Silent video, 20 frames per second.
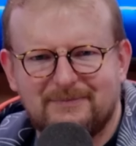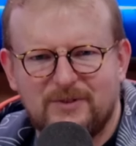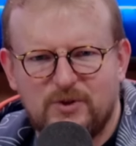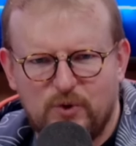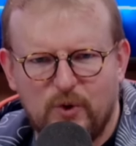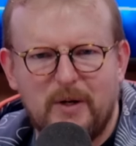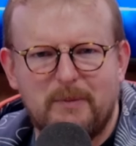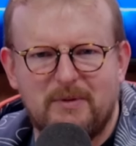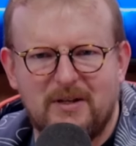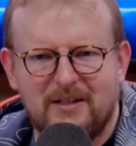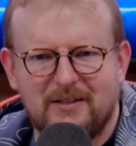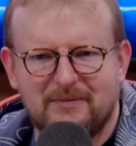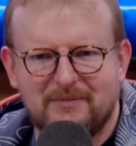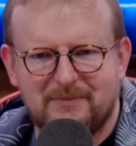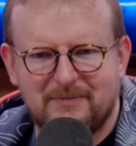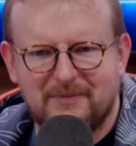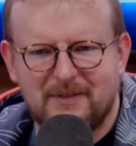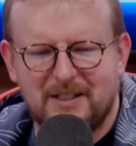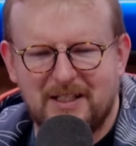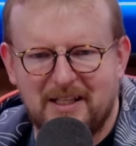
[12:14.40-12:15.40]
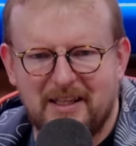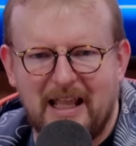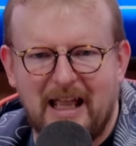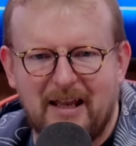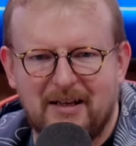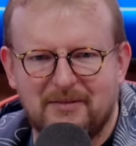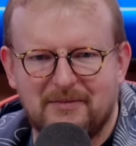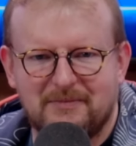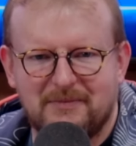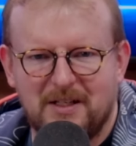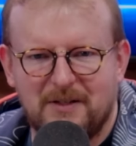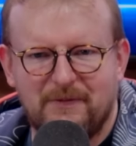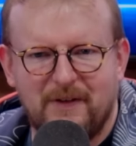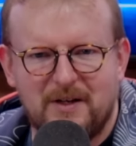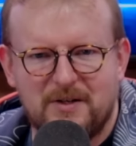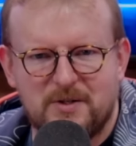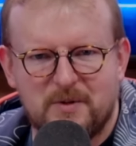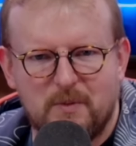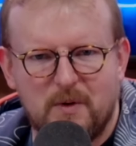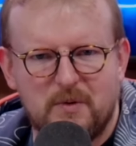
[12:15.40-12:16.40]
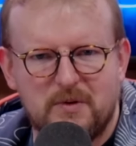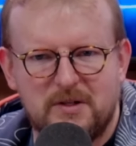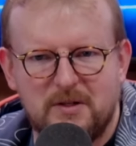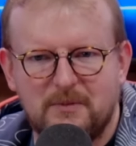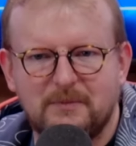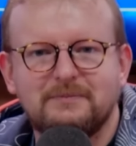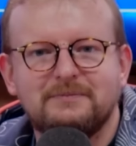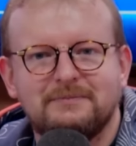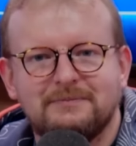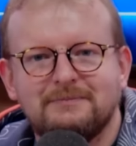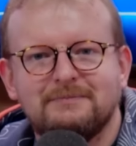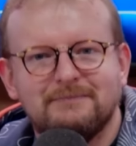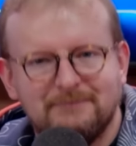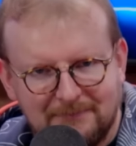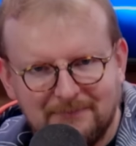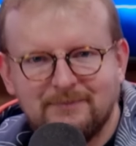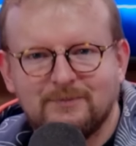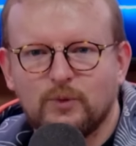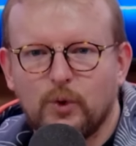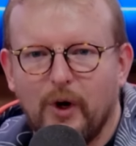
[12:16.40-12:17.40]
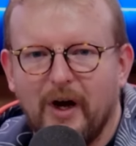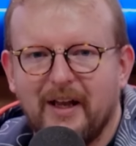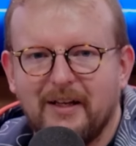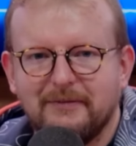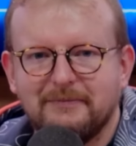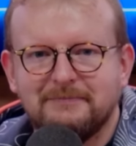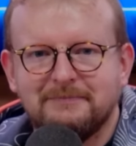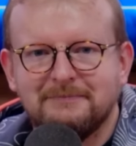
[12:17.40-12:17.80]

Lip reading: Join me in that adventure, won't you? Great.